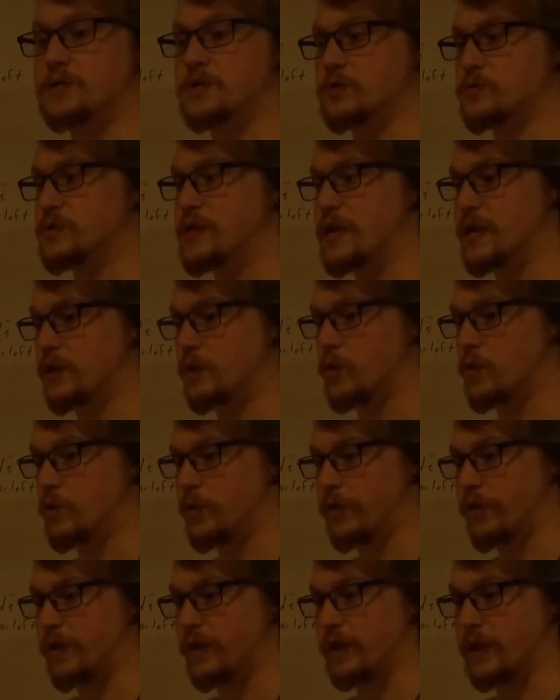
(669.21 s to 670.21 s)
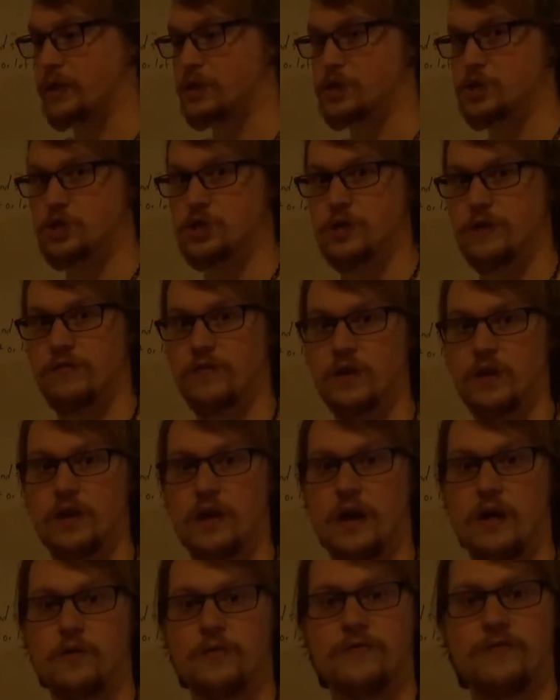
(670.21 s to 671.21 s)
to taking the whole thing and shifting it
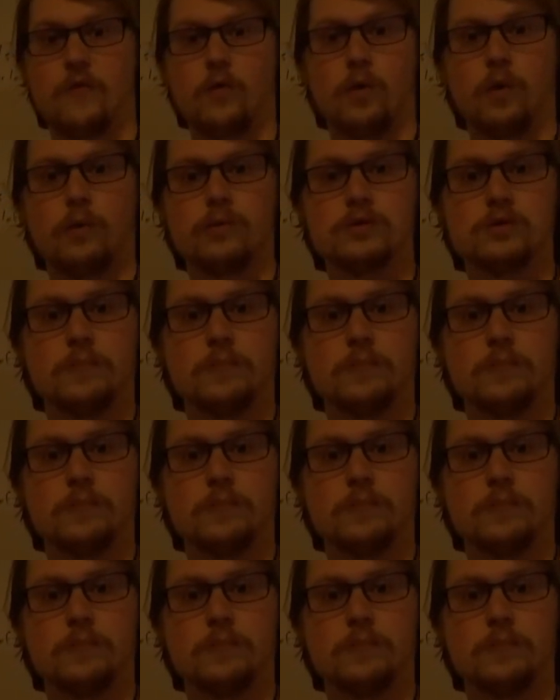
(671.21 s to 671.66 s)
either forwards